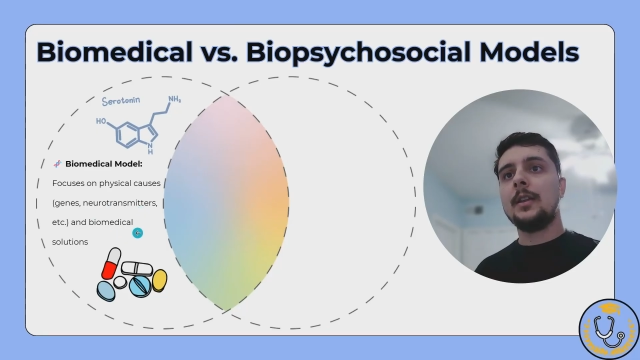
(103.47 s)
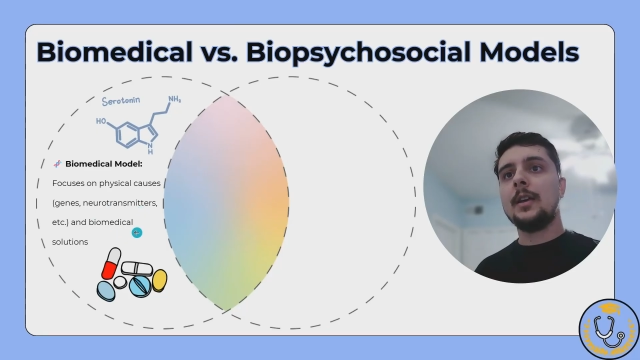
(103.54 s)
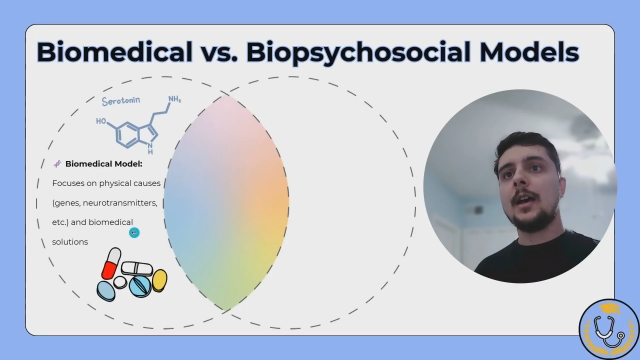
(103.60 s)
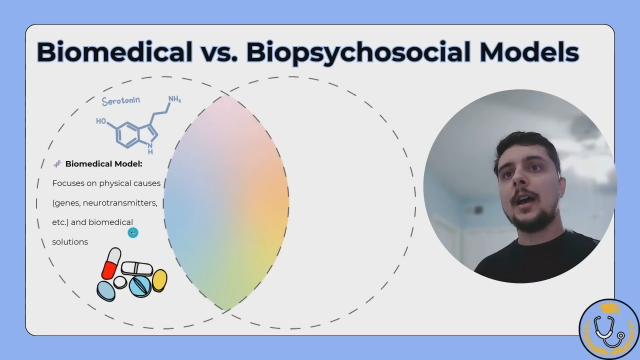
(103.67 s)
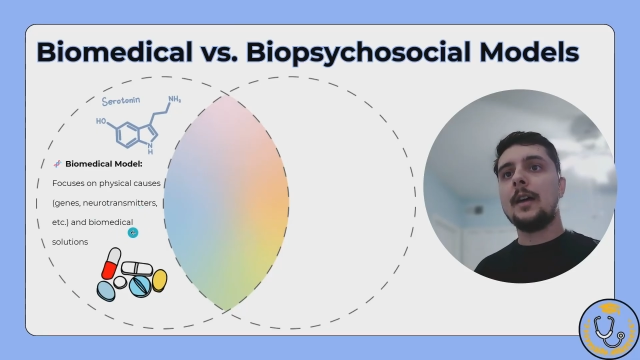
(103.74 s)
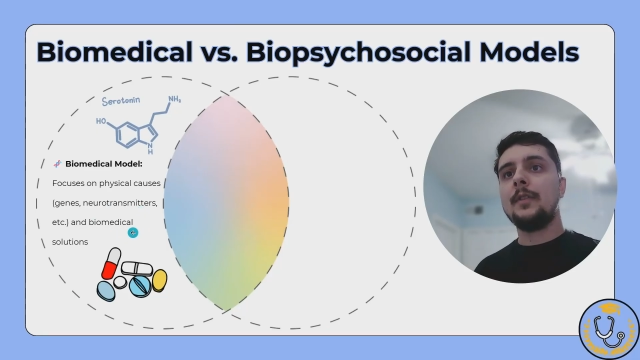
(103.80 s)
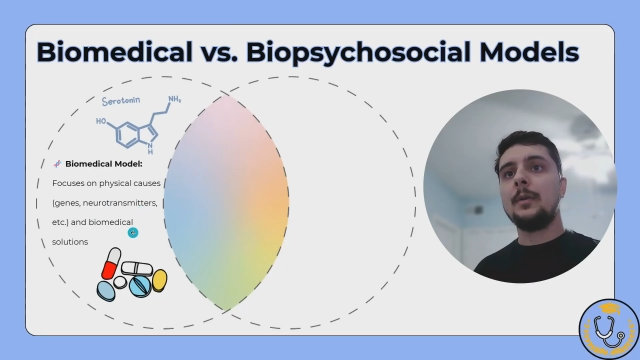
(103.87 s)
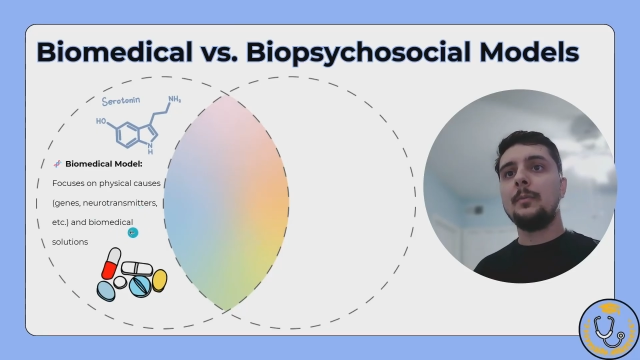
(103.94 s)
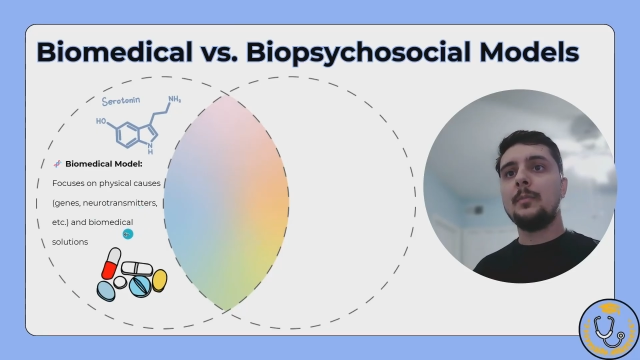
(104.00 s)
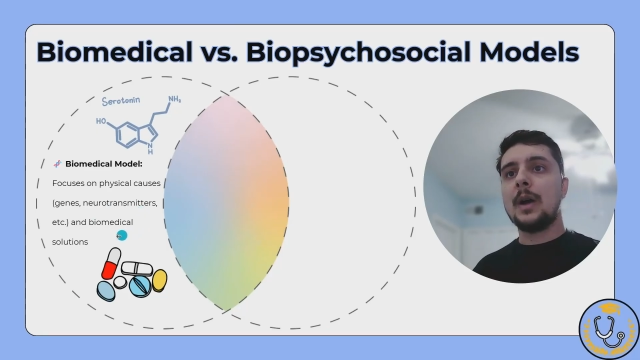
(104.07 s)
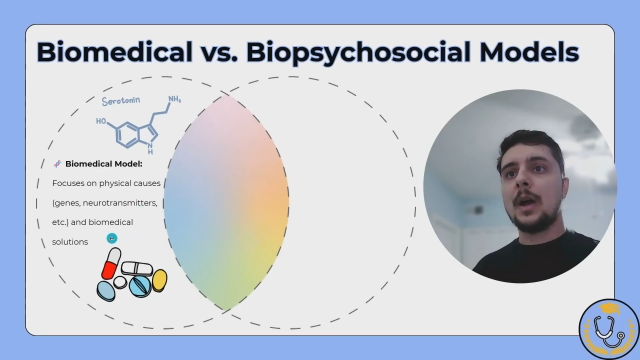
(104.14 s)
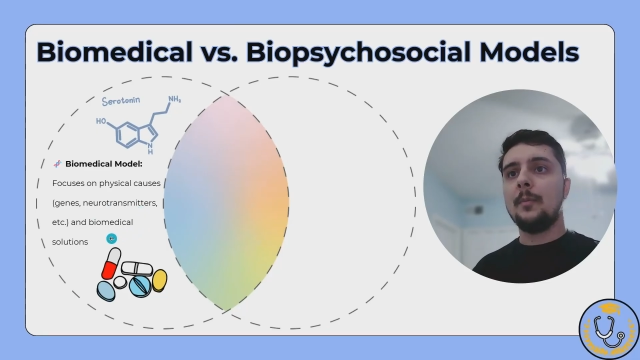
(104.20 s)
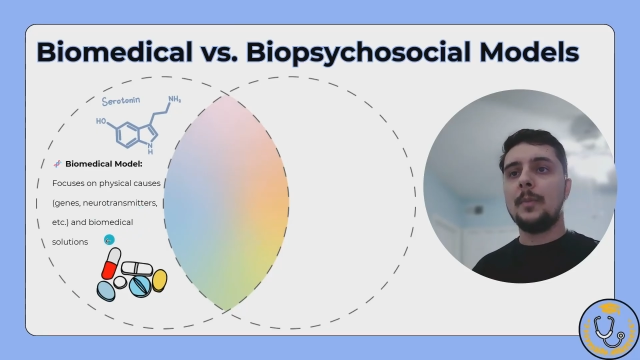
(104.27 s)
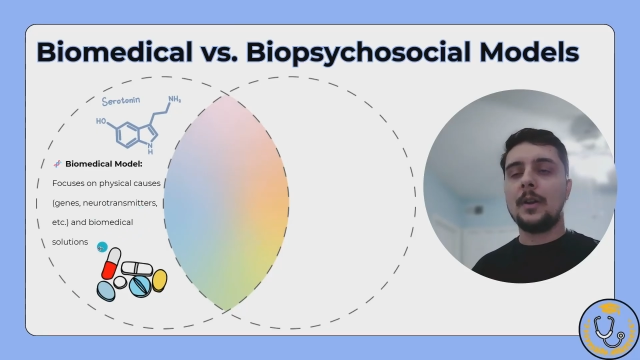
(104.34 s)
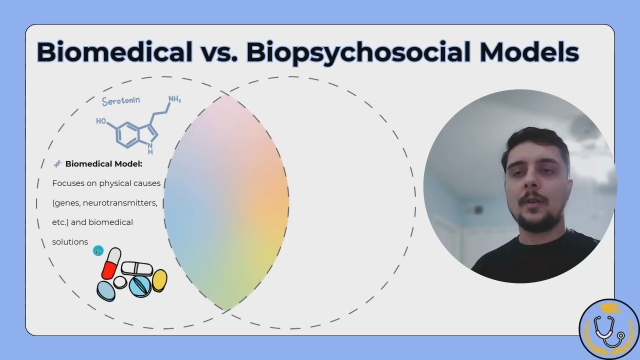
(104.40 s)
having
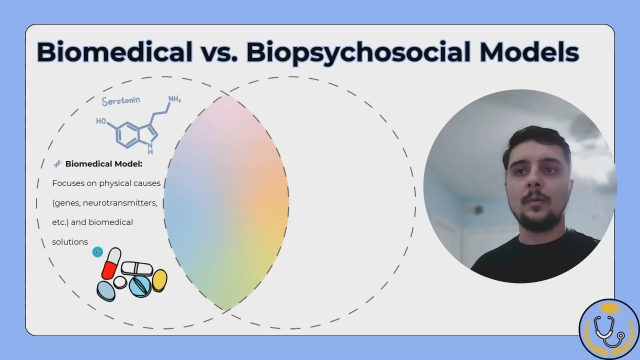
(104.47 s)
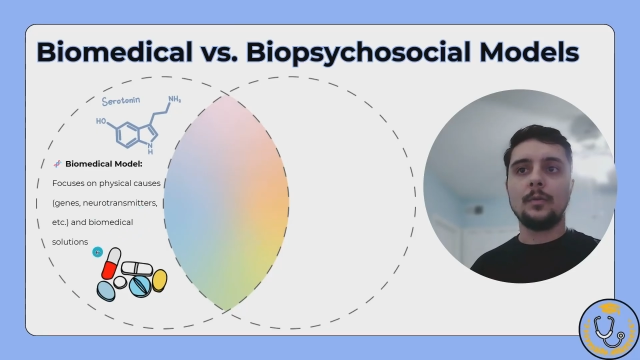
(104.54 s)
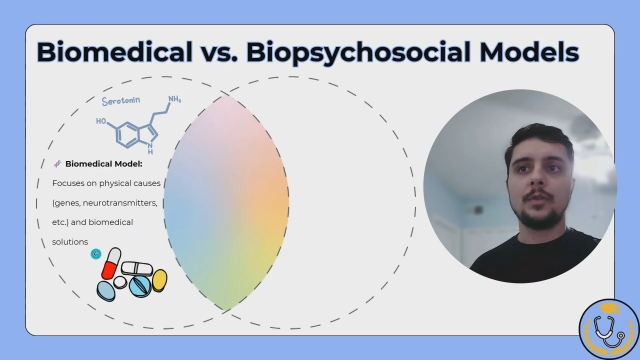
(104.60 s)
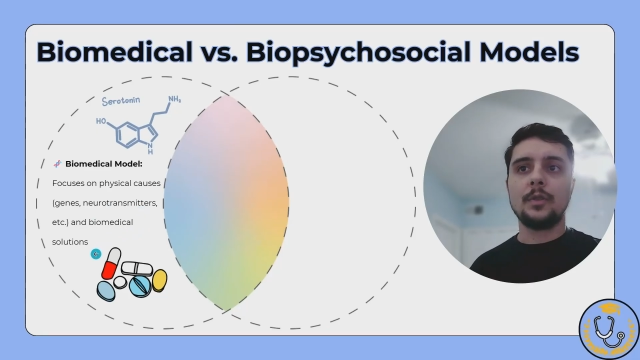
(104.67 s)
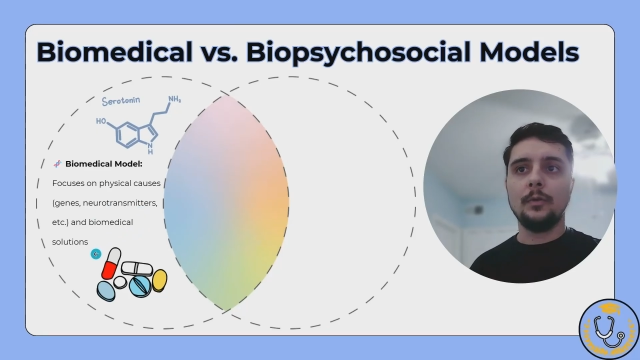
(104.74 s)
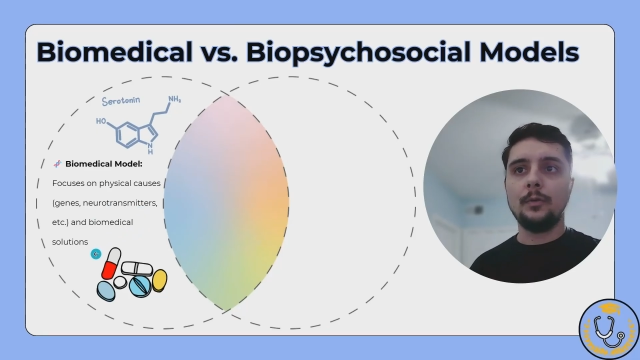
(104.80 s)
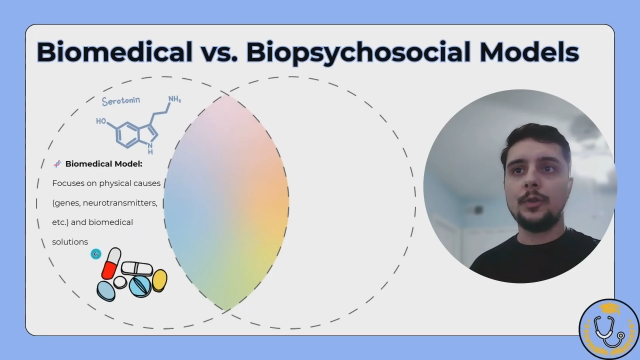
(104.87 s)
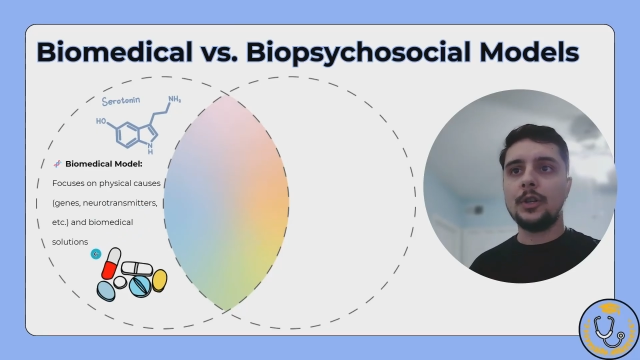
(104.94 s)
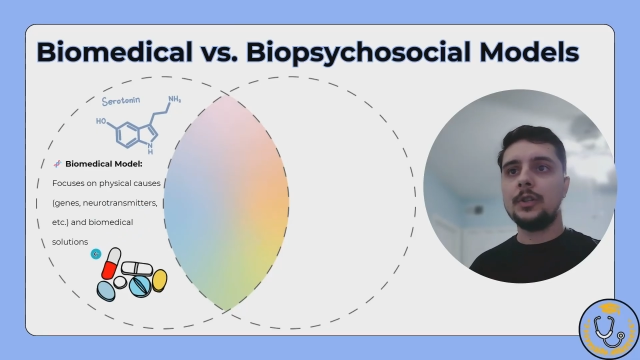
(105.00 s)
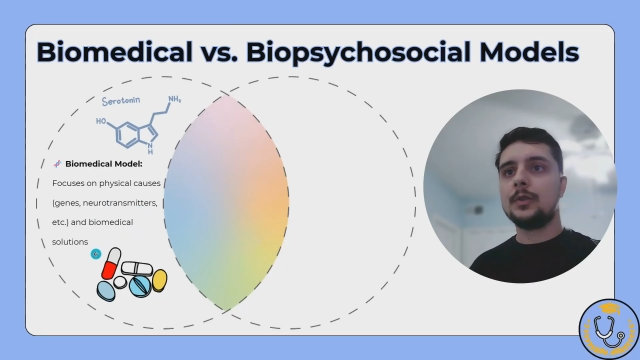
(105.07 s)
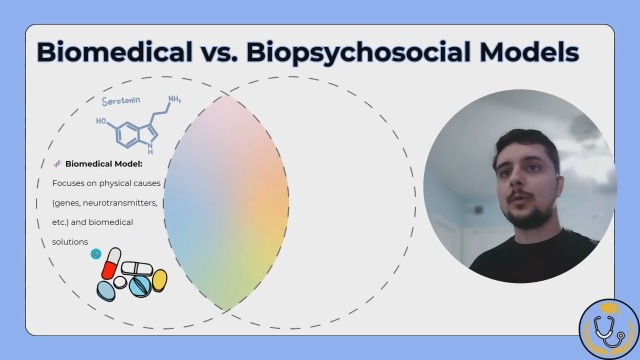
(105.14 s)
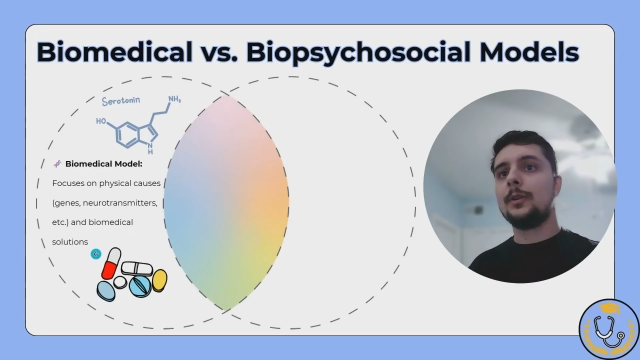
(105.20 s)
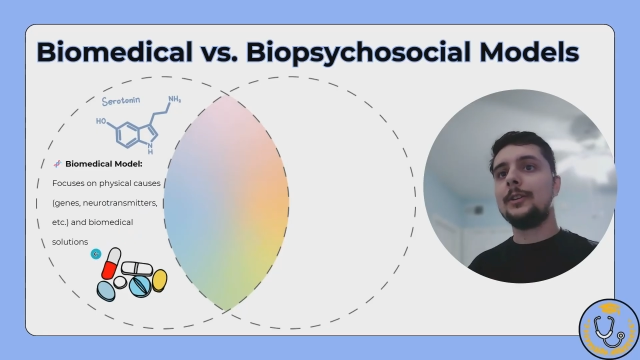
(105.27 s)
biomedical solutions or